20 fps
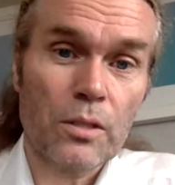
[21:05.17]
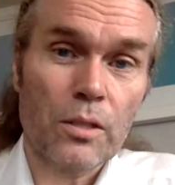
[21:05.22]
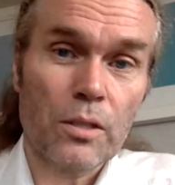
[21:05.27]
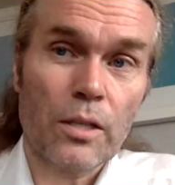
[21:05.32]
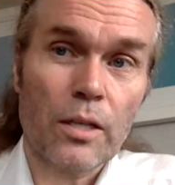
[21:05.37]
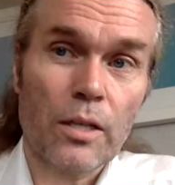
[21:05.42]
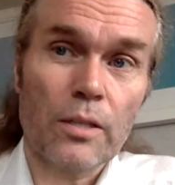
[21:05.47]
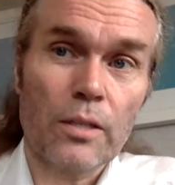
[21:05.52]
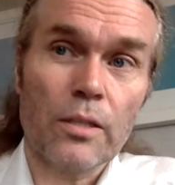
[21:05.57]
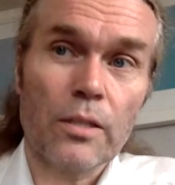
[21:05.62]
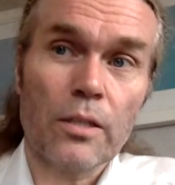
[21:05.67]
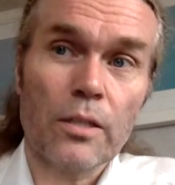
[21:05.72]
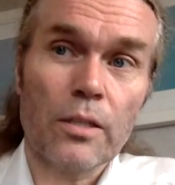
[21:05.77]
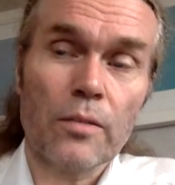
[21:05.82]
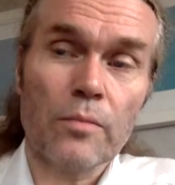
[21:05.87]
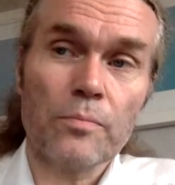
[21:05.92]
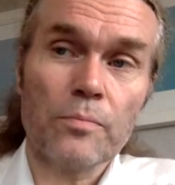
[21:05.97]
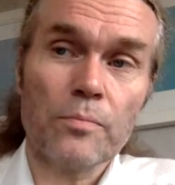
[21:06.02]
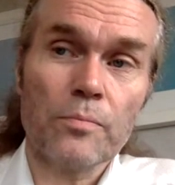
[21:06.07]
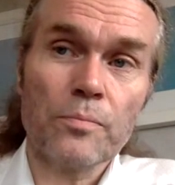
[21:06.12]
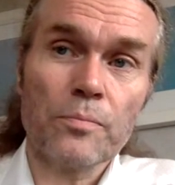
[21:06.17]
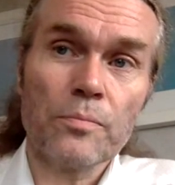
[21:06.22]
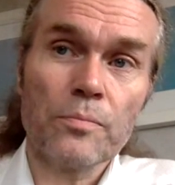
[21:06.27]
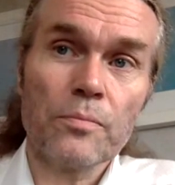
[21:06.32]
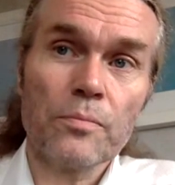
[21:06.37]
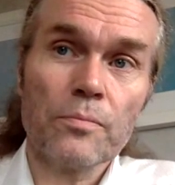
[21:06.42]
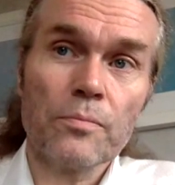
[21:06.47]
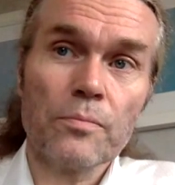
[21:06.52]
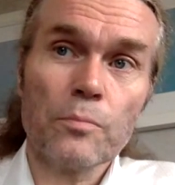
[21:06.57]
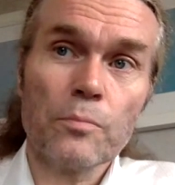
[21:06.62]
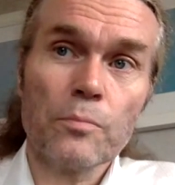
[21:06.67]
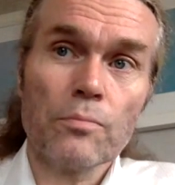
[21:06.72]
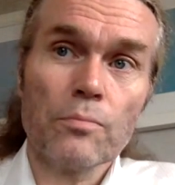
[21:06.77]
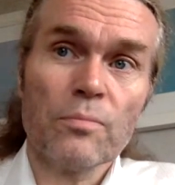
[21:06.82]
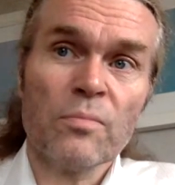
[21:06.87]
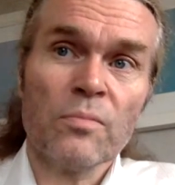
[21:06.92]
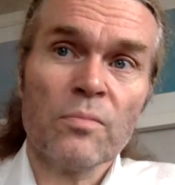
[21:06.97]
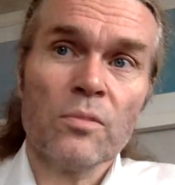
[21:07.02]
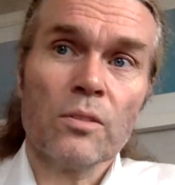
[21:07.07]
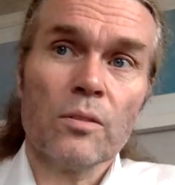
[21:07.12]
And
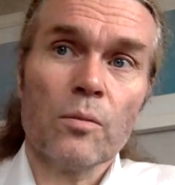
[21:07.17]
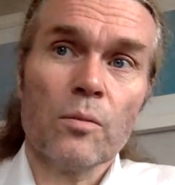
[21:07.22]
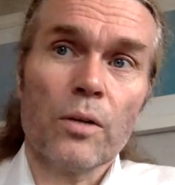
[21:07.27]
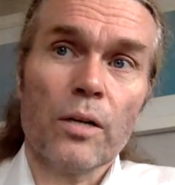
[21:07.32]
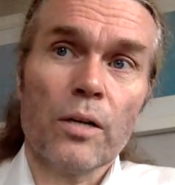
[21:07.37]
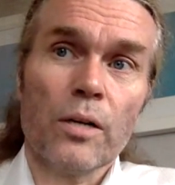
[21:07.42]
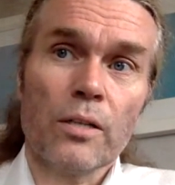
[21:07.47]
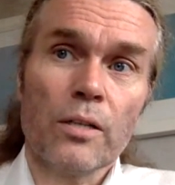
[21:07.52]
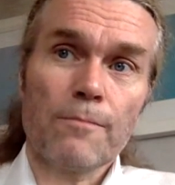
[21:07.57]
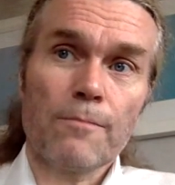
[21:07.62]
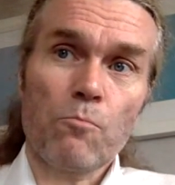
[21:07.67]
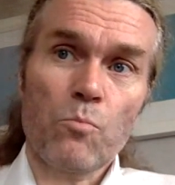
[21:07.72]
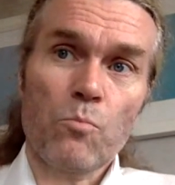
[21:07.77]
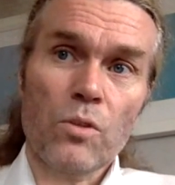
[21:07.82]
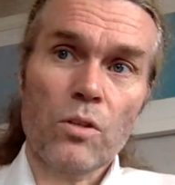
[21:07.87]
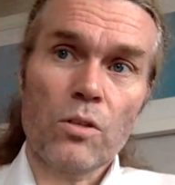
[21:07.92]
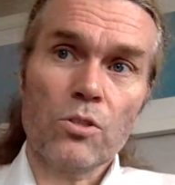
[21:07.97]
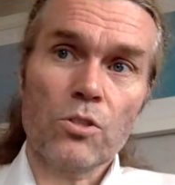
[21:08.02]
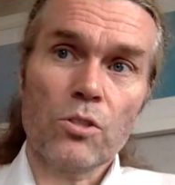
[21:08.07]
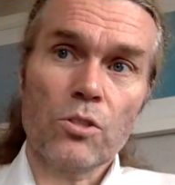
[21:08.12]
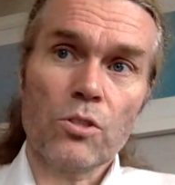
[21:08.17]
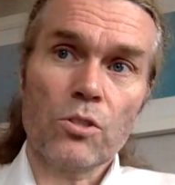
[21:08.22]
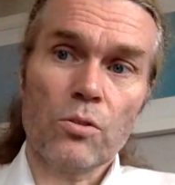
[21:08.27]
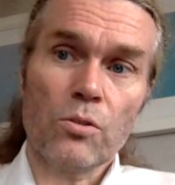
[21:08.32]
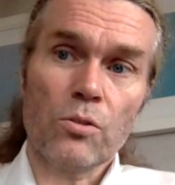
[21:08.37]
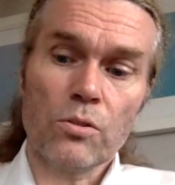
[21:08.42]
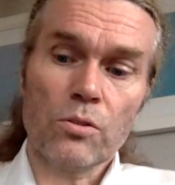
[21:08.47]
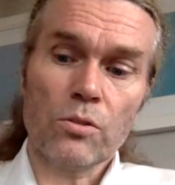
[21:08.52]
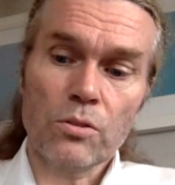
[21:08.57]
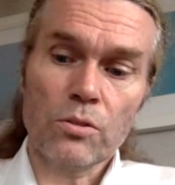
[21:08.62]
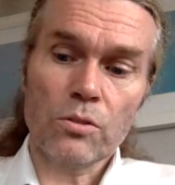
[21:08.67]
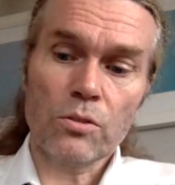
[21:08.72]
but so